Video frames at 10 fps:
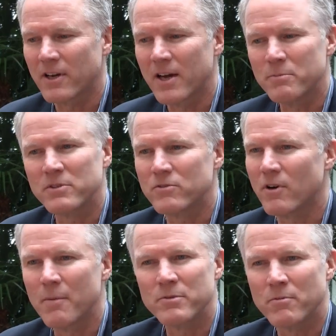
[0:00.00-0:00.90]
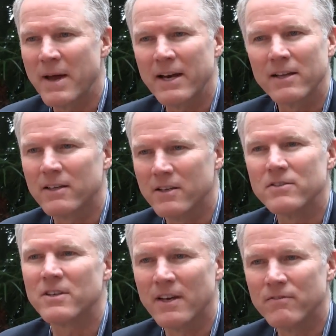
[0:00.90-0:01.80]
times dropped dramatically and
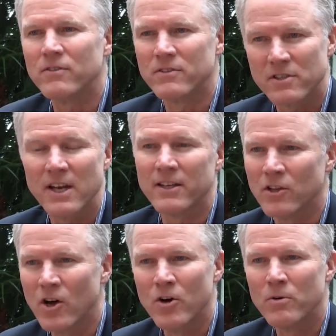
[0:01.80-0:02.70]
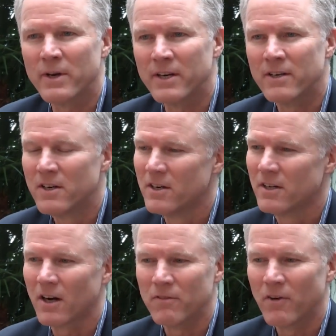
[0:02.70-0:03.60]
stayed low, and
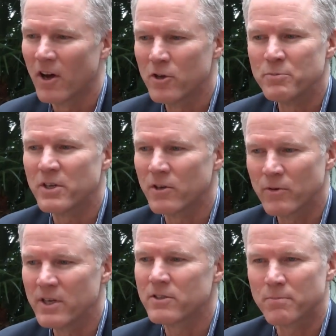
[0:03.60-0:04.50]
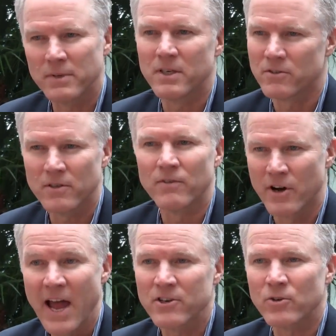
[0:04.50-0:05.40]
our volumes increased because of our
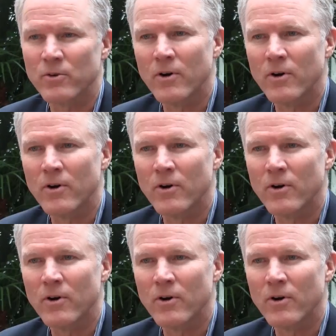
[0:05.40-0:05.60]
natural